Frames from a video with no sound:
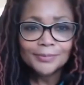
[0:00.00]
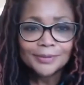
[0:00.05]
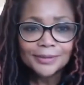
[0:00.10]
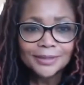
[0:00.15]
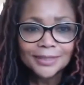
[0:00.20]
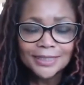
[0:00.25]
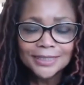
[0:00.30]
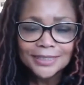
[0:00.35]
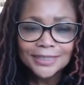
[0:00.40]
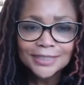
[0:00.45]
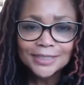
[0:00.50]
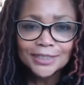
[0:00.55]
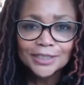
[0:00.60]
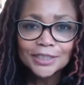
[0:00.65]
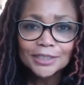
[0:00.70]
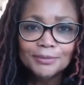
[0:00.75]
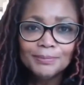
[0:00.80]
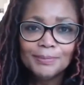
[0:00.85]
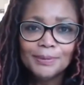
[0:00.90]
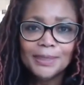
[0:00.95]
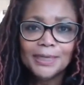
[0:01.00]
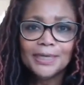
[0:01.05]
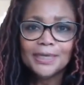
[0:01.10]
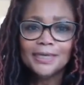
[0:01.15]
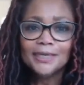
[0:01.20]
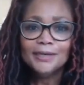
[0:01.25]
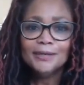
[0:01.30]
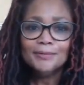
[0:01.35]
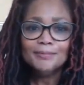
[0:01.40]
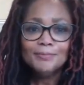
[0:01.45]
this is gonna
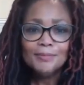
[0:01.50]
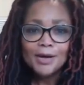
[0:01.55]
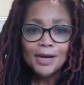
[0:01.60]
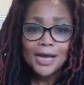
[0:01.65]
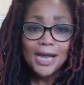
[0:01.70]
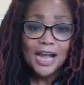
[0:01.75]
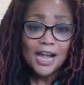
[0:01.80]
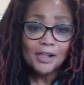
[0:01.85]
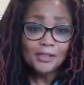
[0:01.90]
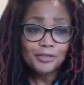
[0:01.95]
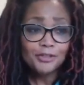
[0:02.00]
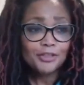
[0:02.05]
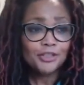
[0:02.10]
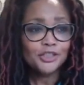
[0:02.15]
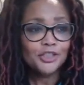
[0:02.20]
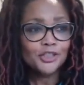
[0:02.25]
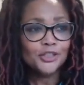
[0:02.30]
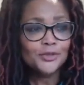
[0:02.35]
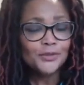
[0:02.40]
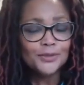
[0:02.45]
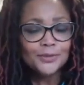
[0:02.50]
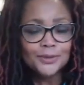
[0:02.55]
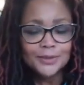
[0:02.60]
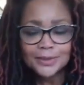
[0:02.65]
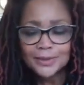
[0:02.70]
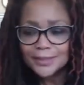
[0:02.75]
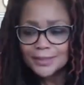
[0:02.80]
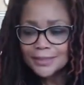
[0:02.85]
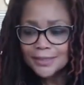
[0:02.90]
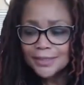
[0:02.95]
be my health
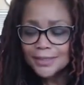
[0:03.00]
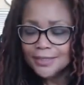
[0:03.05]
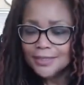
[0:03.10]
juice.